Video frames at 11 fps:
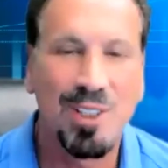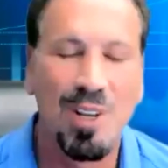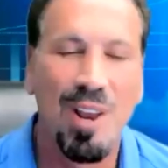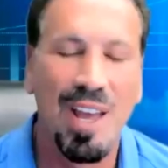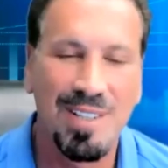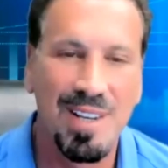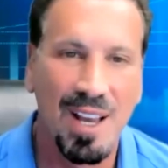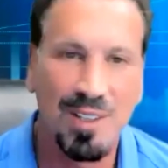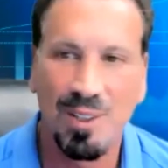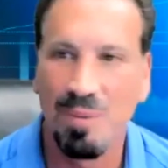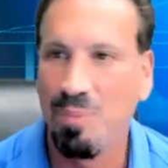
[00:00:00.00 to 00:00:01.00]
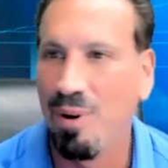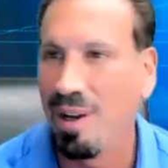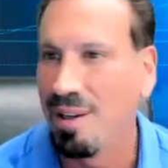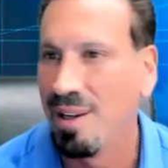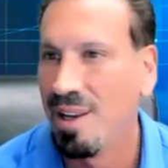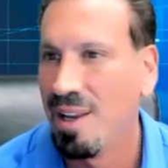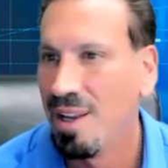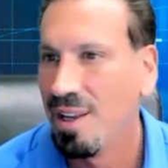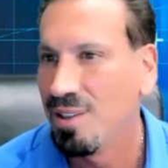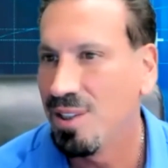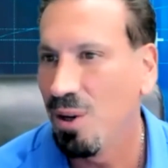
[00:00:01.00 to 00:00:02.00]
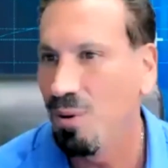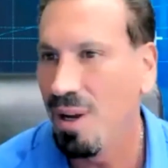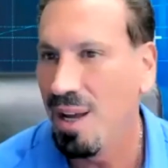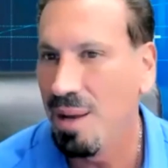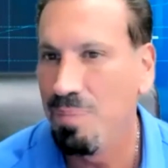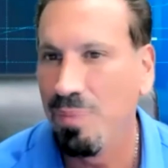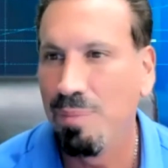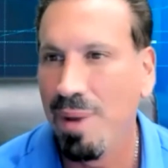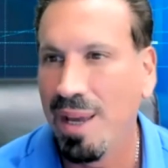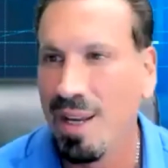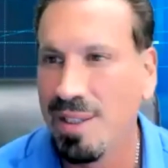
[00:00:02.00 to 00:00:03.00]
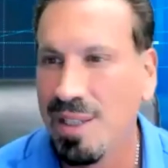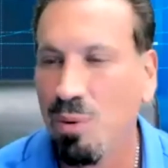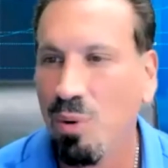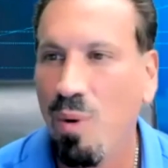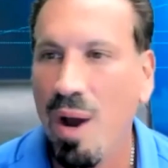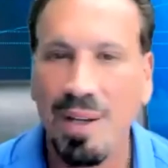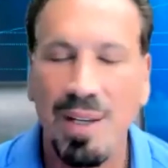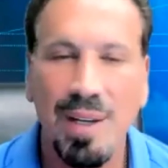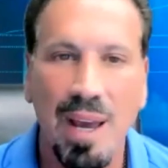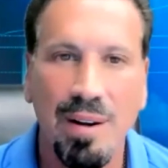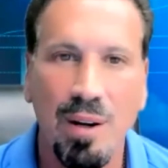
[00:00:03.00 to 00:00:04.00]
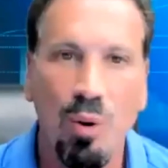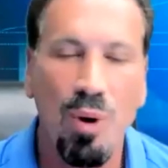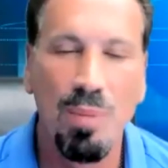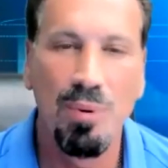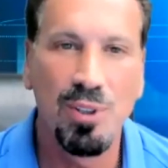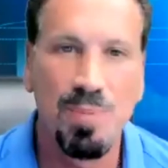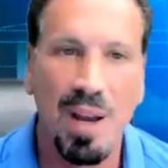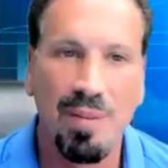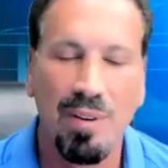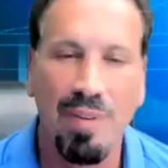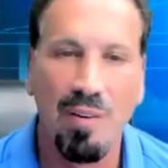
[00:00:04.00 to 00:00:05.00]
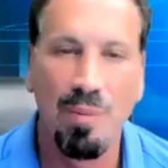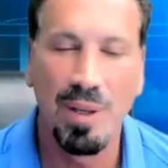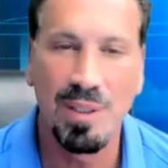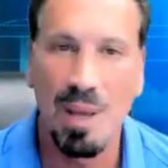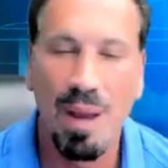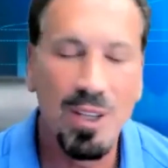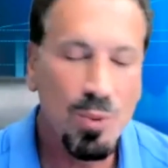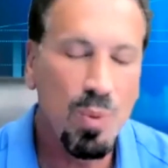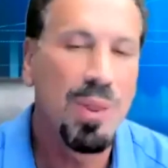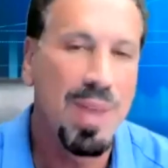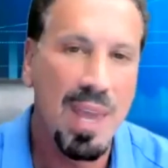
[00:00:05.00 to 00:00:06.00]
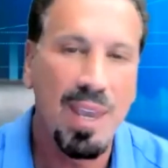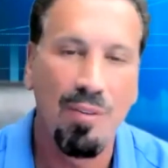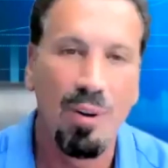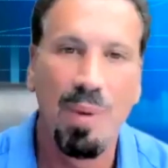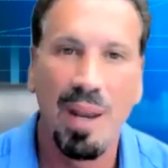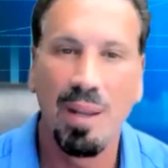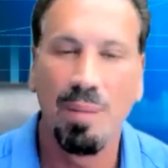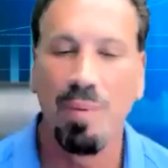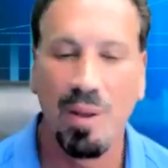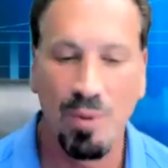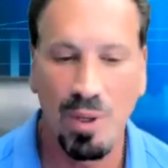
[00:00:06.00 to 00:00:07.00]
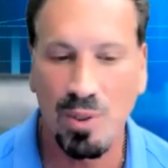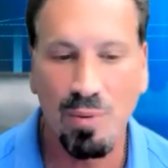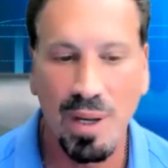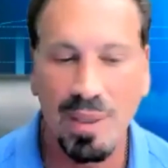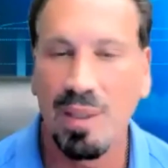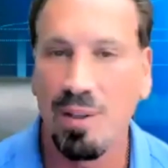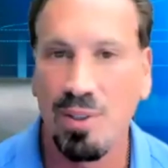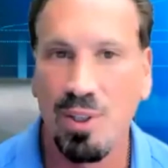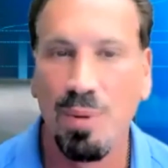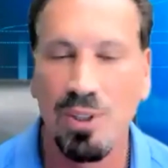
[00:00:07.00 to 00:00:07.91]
that's an excellent point. So Megan, I see we're winding down here. We want to be respectful of everybody's time. I just want to thank everybody. It's great that there's so much